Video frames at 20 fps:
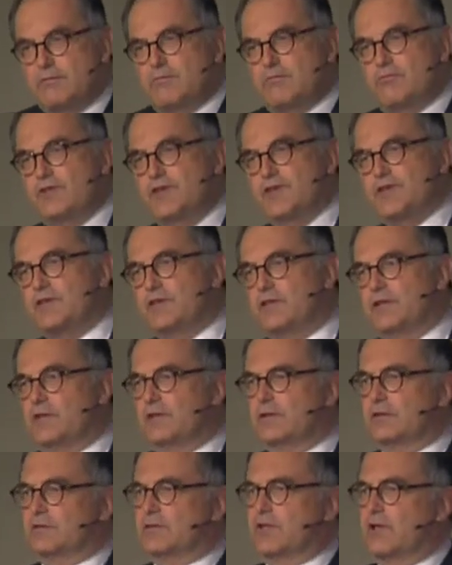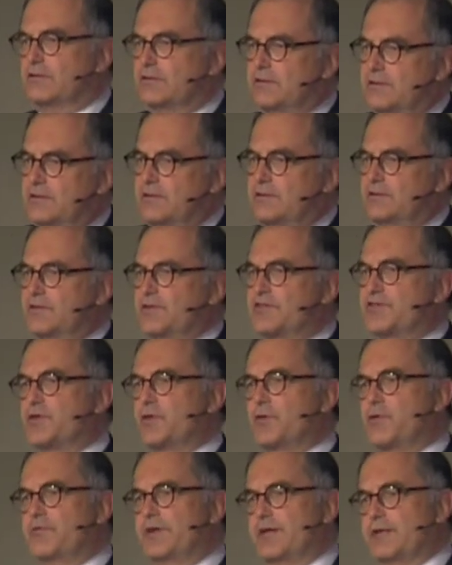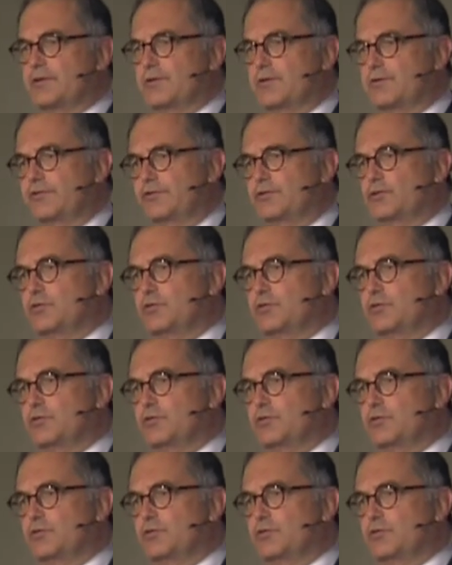recently conducted a survey of